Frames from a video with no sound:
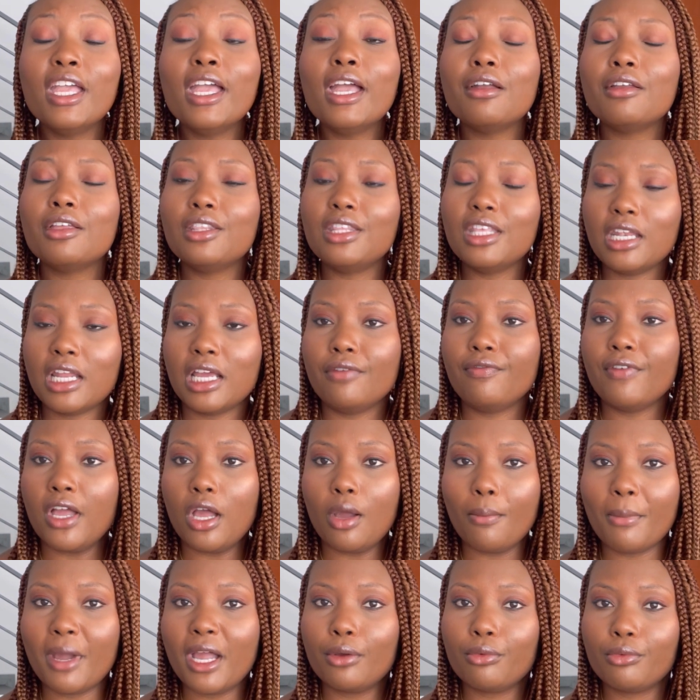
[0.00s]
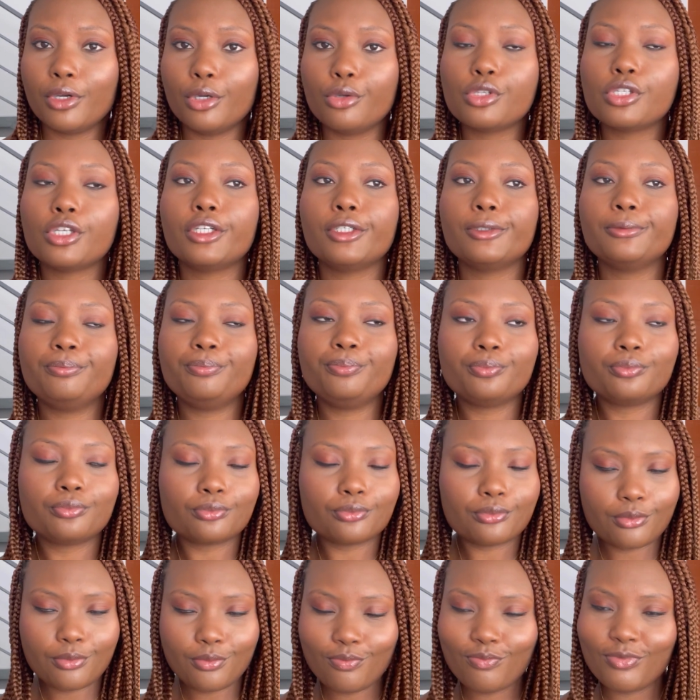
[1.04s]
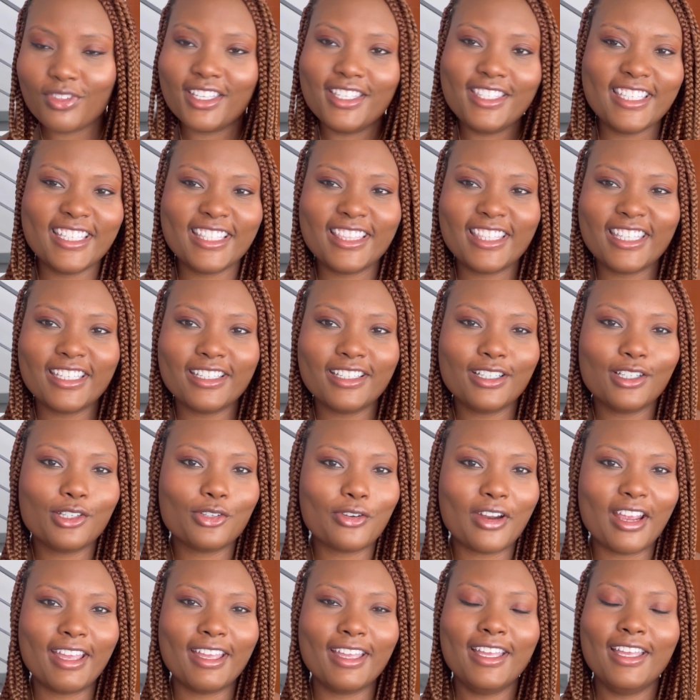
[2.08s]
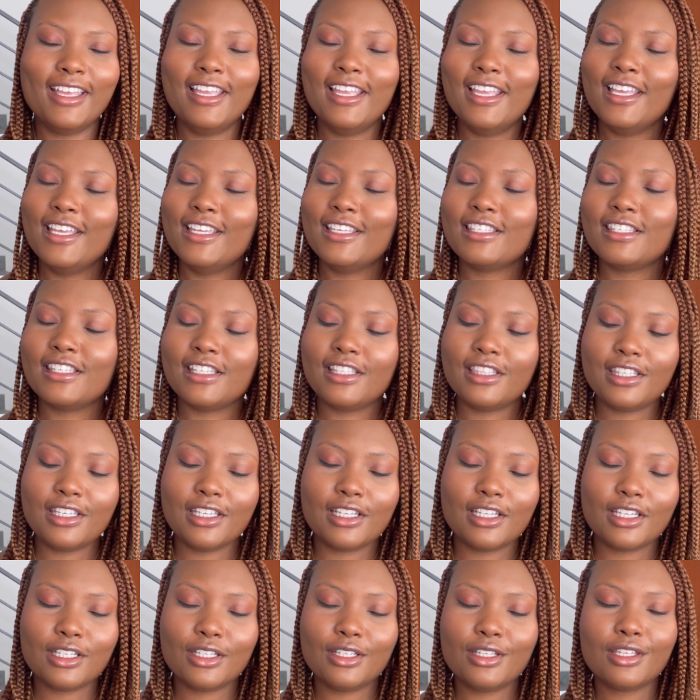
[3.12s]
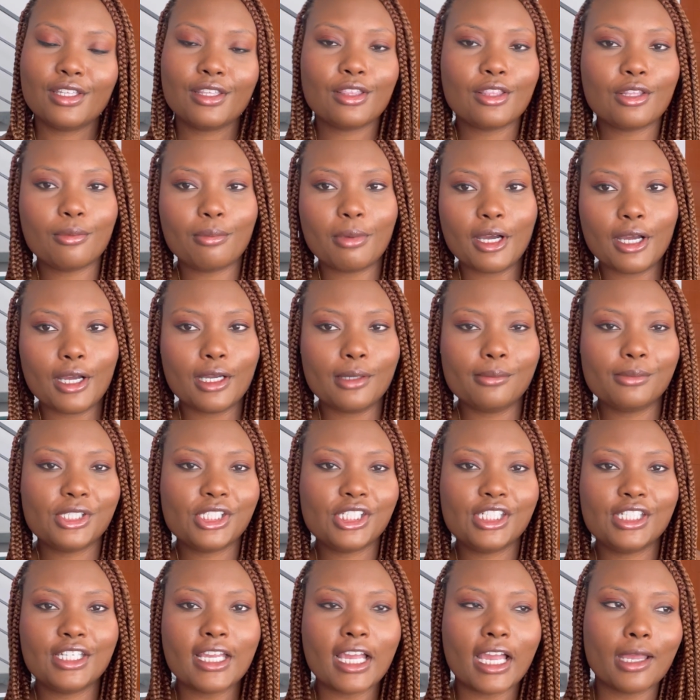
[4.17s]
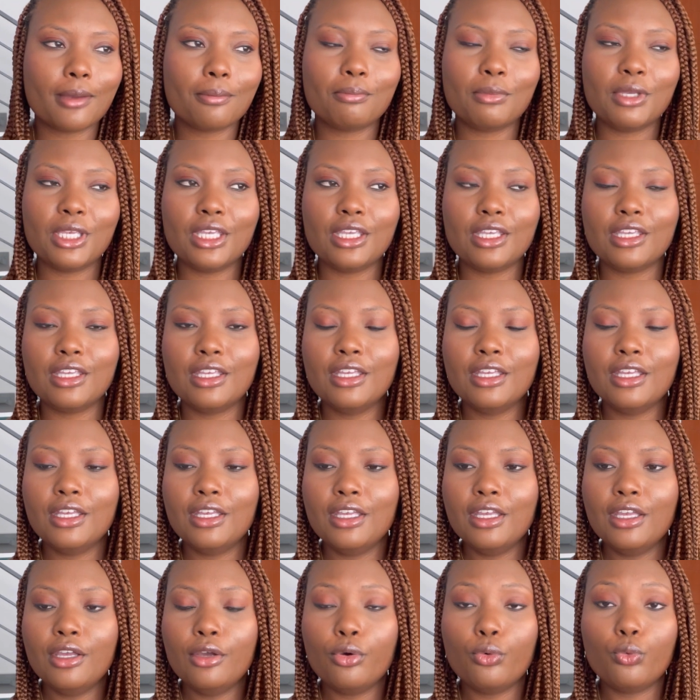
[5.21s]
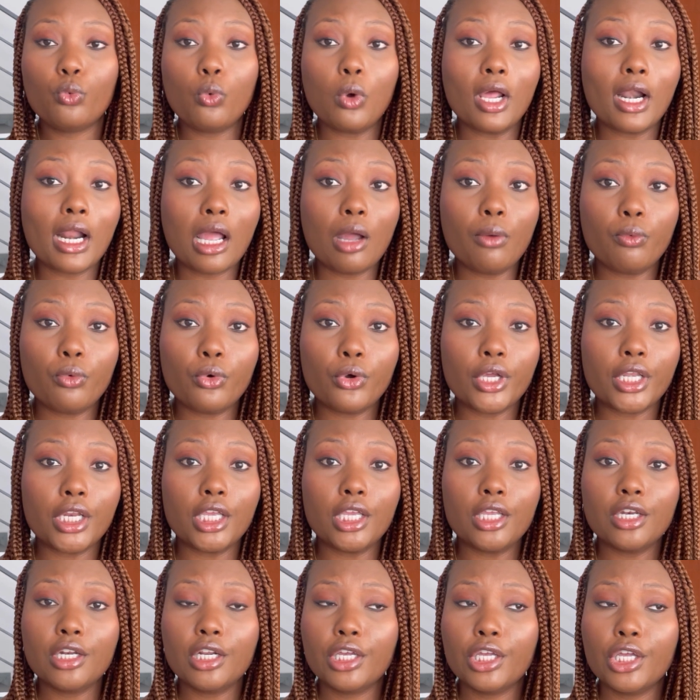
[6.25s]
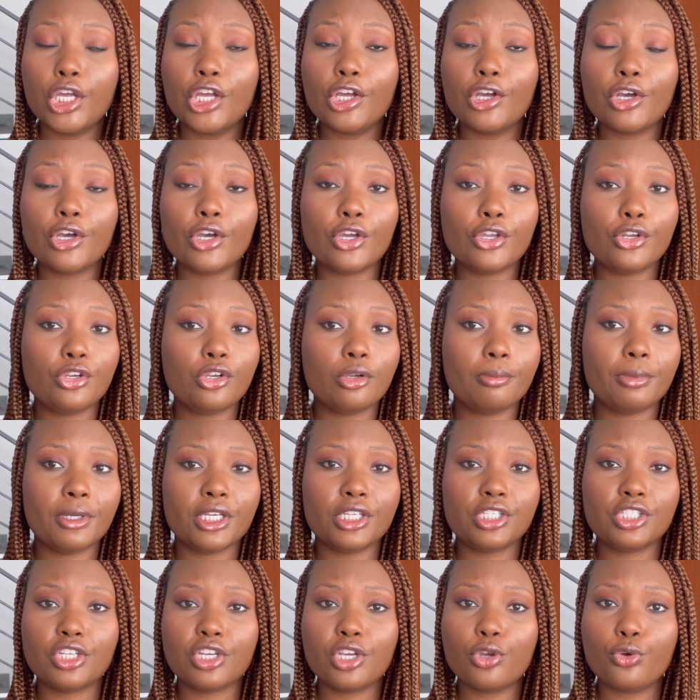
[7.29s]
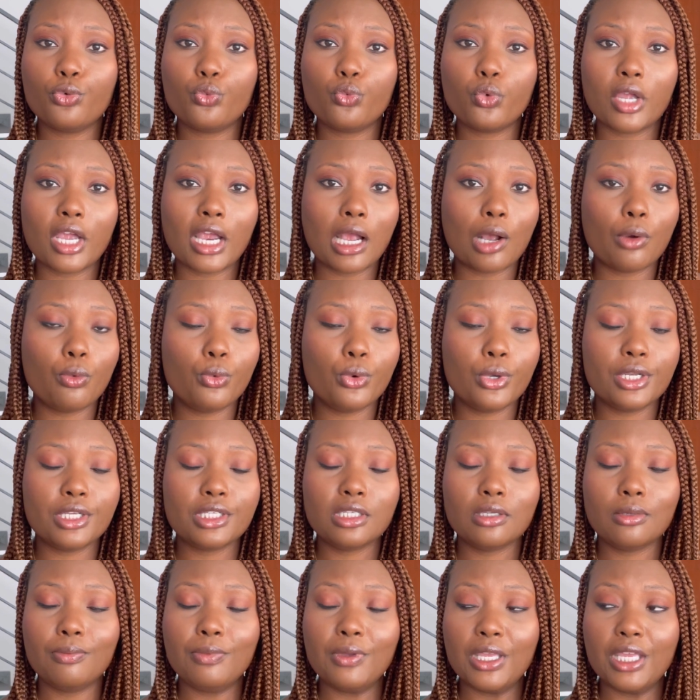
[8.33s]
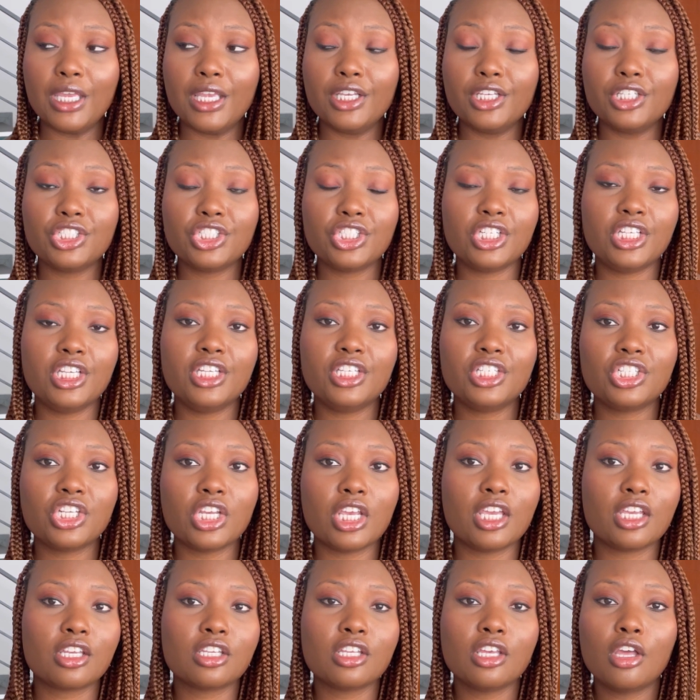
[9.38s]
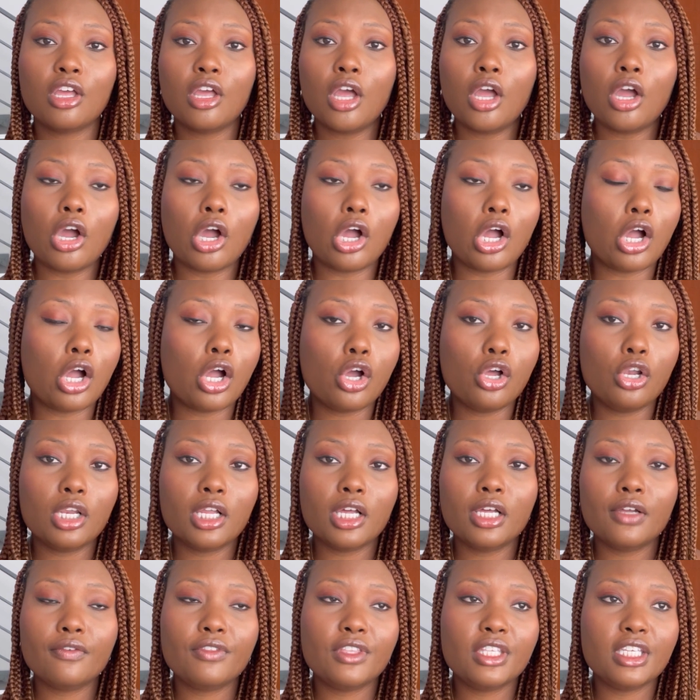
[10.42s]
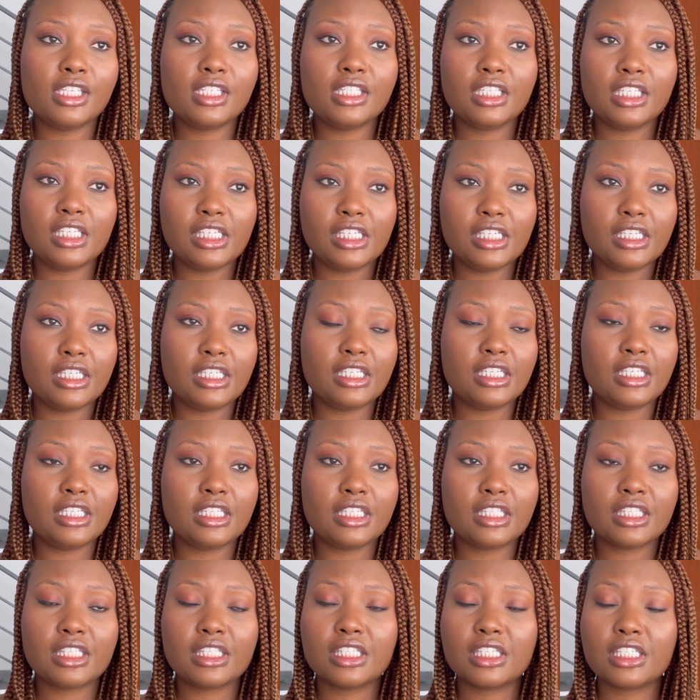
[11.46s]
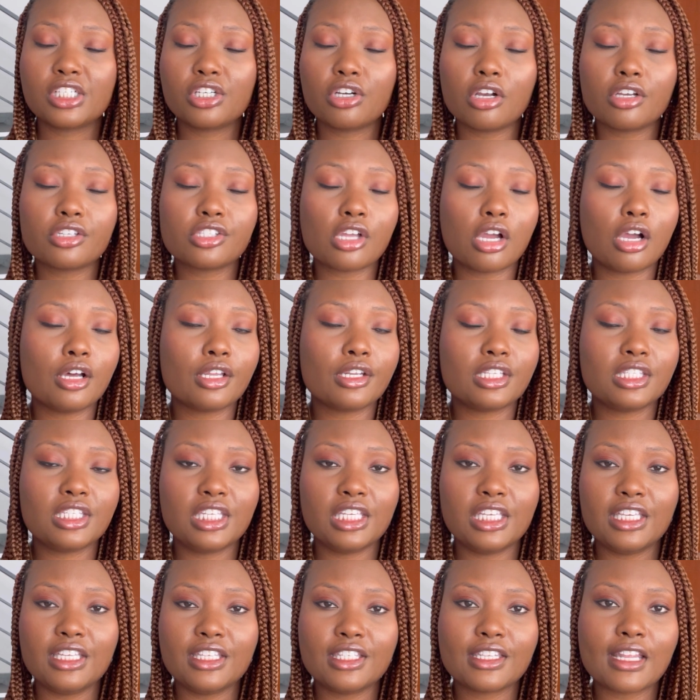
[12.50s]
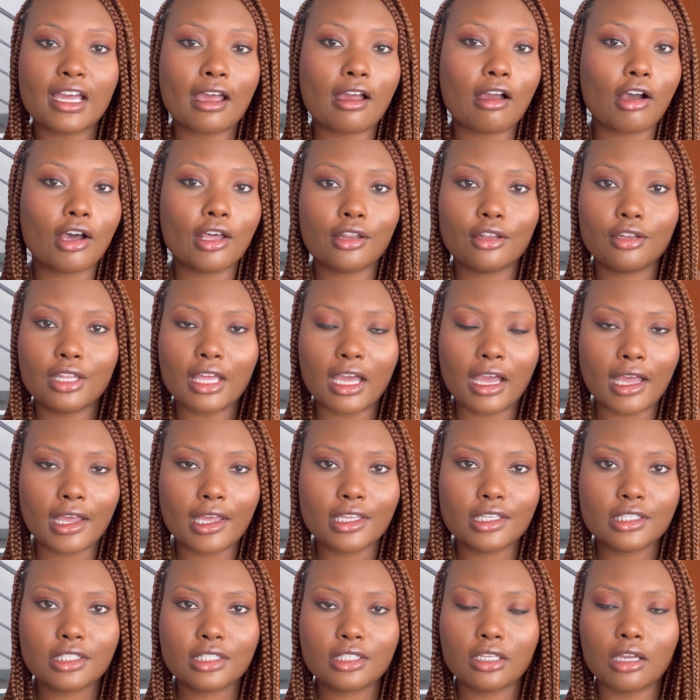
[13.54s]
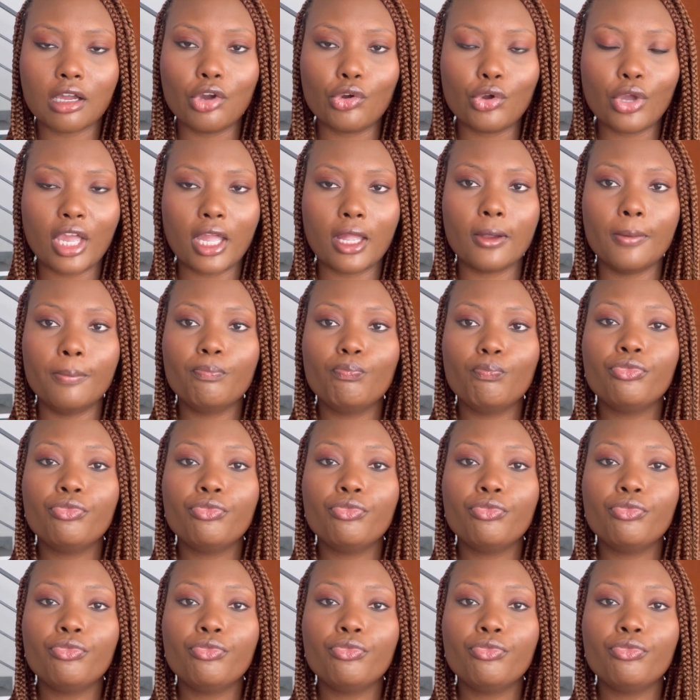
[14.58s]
And then I found my realtor, Cynthia, right? Cynthia, the bomb. She got me what I wanted, under budget, where I wanted to be. She checked all of the T's, crossed all the T's, dot all of the I's, okay?